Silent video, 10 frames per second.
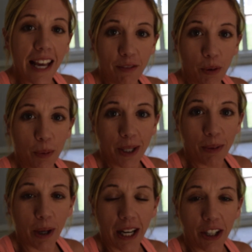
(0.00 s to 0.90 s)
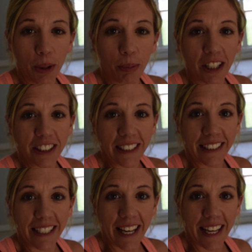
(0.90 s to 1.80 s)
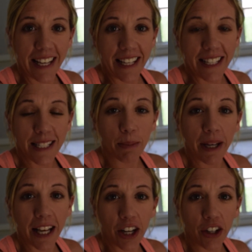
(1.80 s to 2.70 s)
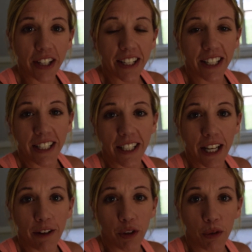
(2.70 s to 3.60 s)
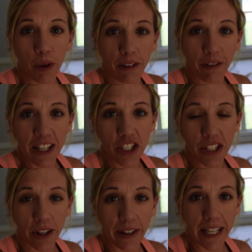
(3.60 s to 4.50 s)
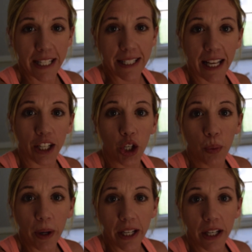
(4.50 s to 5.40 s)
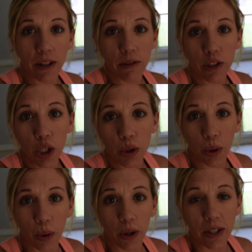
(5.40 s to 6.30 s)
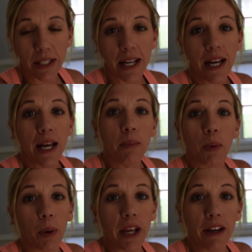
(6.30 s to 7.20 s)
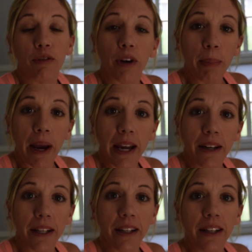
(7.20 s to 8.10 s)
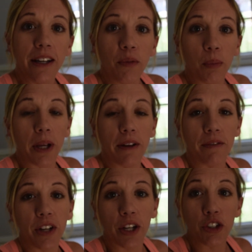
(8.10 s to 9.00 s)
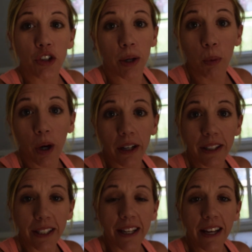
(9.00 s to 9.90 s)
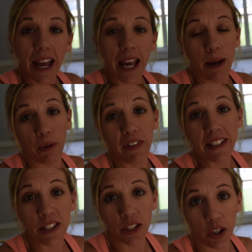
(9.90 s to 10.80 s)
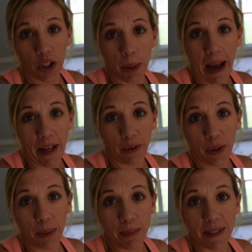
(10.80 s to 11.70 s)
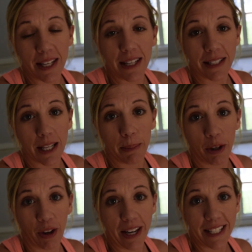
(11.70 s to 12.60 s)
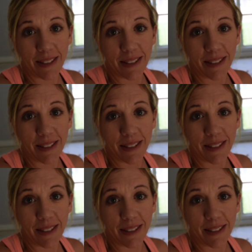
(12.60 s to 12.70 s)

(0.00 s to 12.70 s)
everyone, we're at our new project today. Someone had already done a few renovations on this, like new windows, new doors, but we've repainted, we've done trim work, and we're fixing to start on the bathrooms, and it's going to be great.